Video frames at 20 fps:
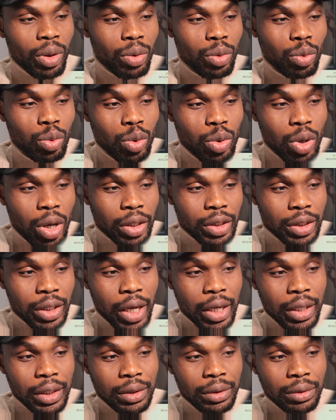we will
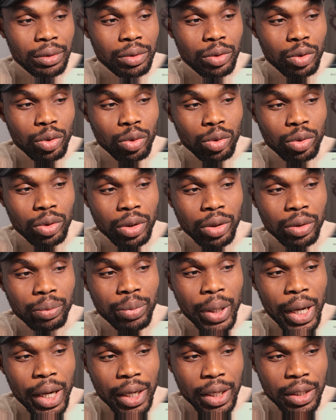assign to the
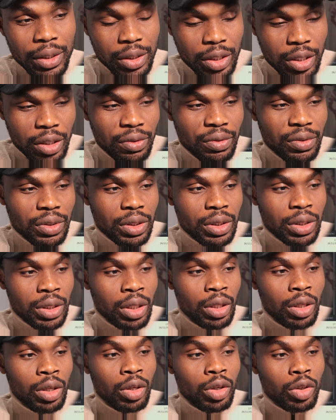backend service.
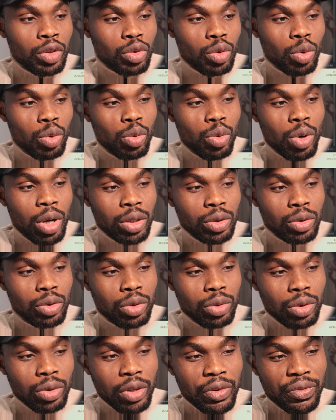So we want
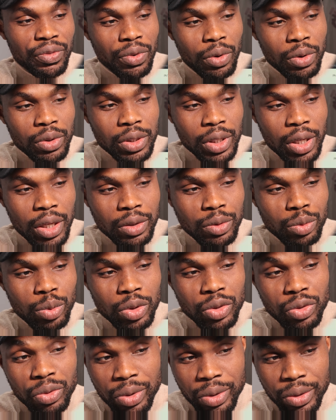a front end
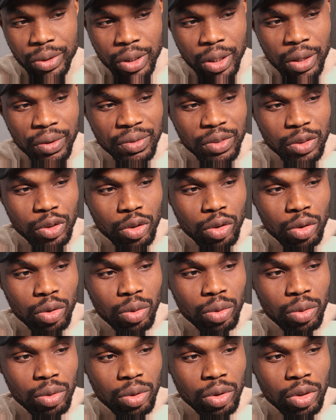with real service.
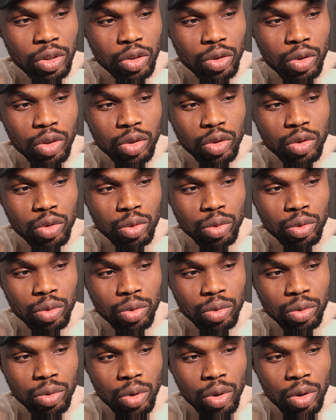So it's going
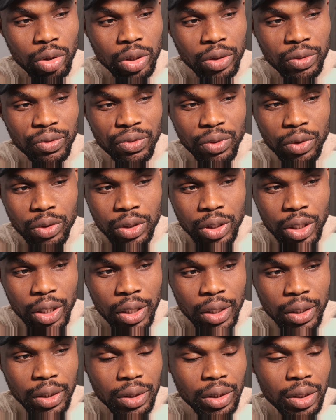to call the front
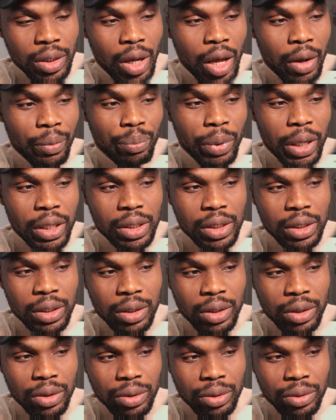end and
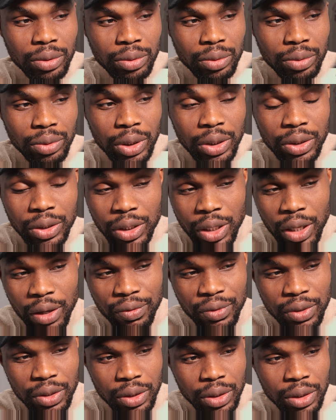passing the real
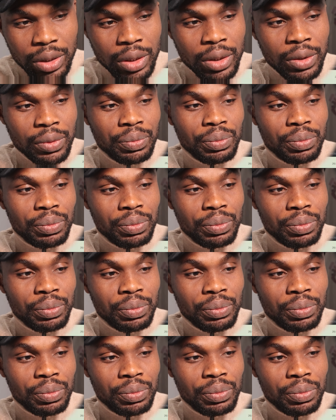service